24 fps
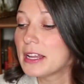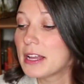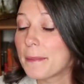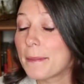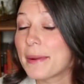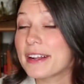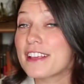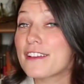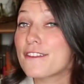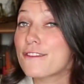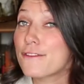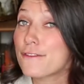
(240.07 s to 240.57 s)

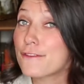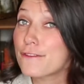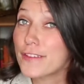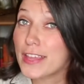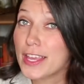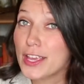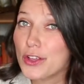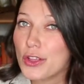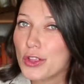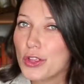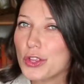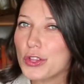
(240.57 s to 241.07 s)
but it
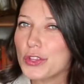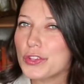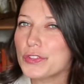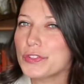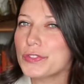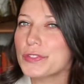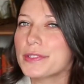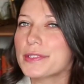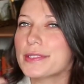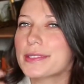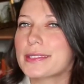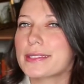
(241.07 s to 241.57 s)

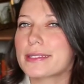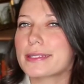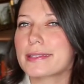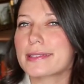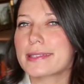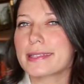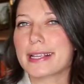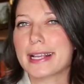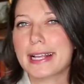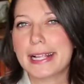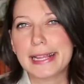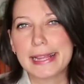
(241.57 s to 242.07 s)

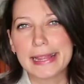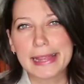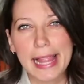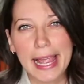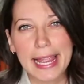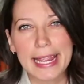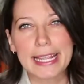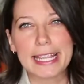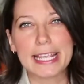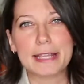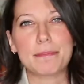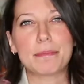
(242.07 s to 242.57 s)
feels
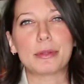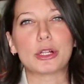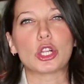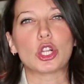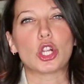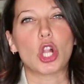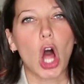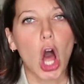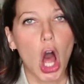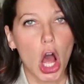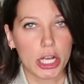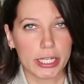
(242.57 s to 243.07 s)
like it
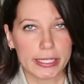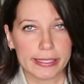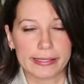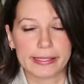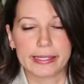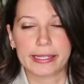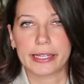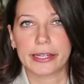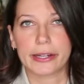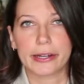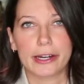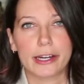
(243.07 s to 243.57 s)
belongs
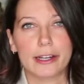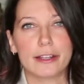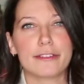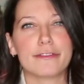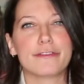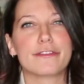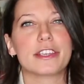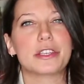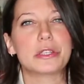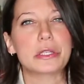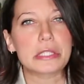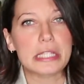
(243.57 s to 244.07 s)
here. It
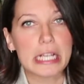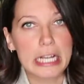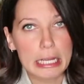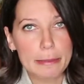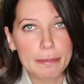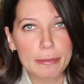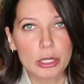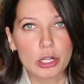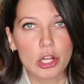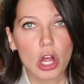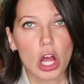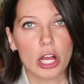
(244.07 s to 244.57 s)
feels like
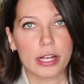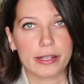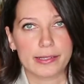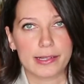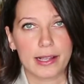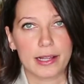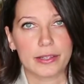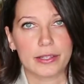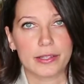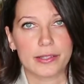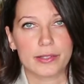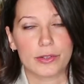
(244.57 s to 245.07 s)
it belongs
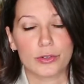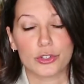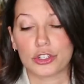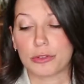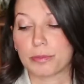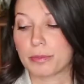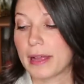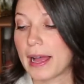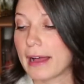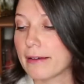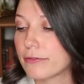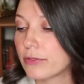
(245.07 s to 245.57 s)
on the social
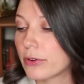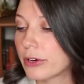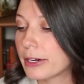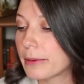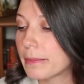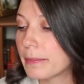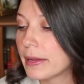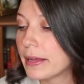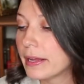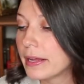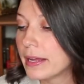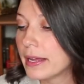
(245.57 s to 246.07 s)

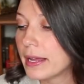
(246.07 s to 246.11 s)
platform.